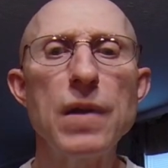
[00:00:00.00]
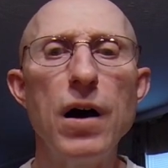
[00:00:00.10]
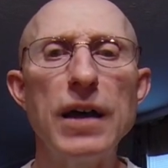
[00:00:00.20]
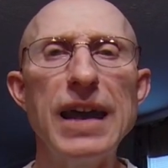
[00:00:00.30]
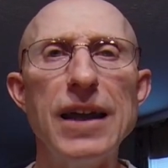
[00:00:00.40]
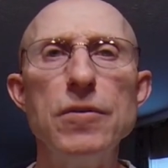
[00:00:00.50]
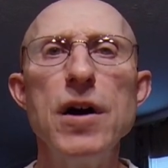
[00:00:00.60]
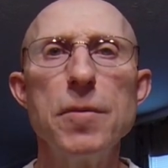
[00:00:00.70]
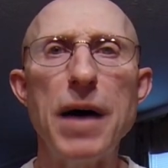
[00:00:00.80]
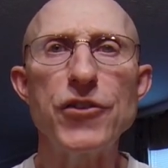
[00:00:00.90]
Again,
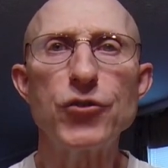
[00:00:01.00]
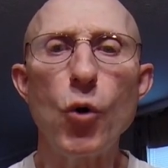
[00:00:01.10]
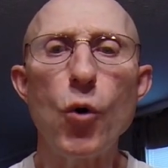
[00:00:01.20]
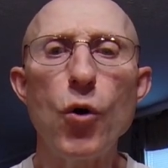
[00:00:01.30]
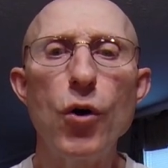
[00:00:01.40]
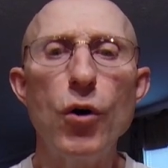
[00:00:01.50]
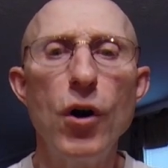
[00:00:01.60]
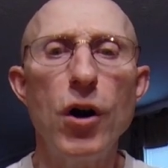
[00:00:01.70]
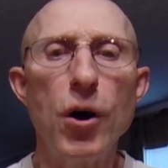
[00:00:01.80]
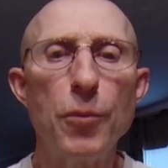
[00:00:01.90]
my
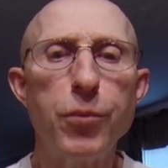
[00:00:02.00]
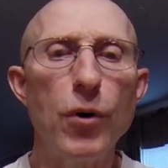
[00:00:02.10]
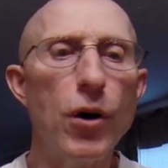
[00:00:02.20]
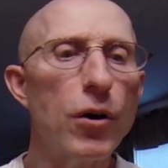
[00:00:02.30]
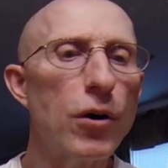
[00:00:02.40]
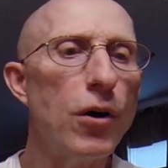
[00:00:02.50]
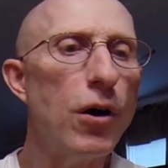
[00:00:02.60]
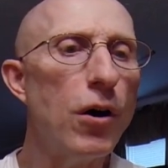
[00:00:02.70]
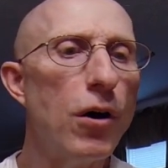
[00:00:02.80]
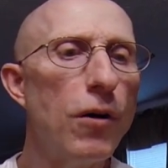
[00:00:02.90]
score
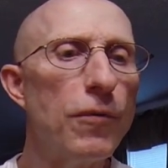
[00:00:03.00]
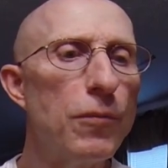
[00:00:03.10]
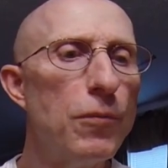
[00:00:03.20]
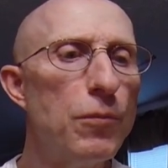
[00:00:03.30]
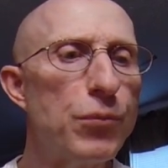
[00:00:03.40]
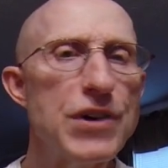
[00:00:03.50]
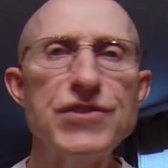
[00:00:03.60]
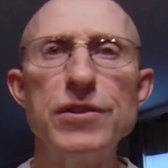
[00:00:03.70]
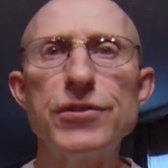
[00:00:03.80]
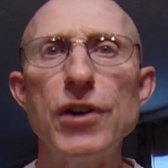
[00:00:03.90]
of
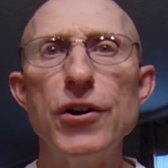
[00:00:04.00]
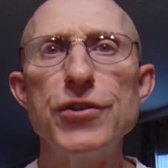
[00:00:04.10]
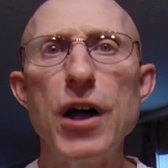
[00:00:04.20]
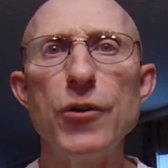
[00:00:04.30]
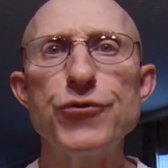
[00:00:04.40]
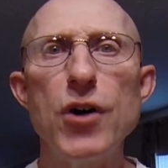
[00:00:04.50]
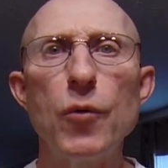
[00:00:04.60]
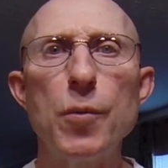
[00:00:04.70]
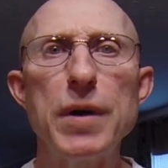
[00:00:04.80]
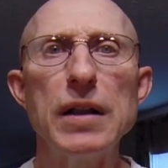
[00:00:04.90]
President Donald
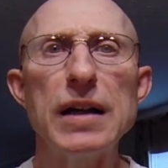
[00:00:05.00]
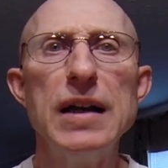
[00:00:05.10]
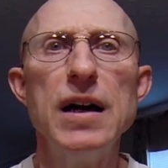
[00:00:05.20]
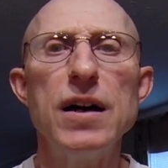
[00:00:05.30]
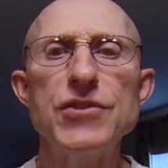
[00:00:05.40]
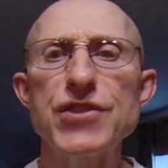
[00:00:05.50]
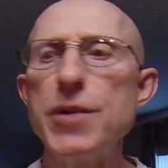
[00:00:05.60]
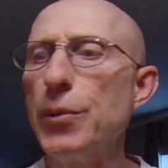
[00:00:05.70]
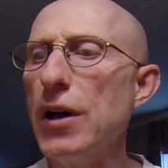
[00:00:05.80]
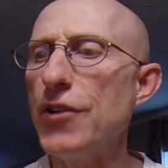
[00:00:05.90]
Trump would be like a
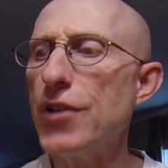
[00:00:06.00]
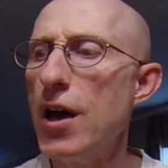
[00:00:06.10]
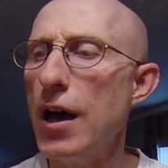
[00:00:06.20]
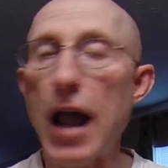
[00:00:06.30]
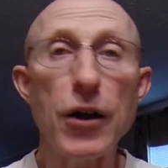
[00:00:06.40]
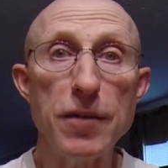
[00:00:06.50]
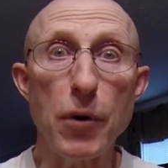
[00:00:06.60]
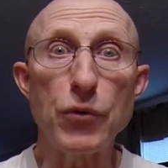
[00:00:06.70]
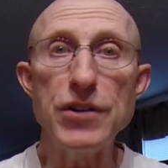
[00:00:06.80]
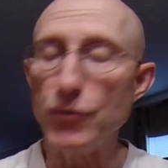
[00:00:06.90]
C plus, and I'll give
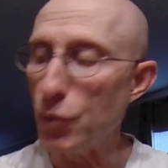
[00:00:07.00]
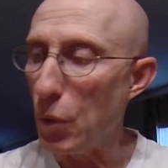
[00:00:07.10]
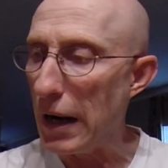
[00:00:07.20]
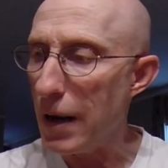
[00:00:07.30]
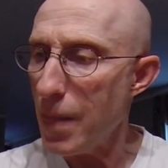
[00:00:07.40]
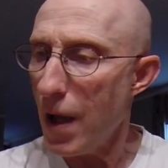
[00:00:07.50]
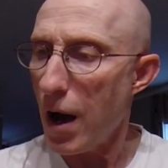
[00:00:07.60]
my reasons why.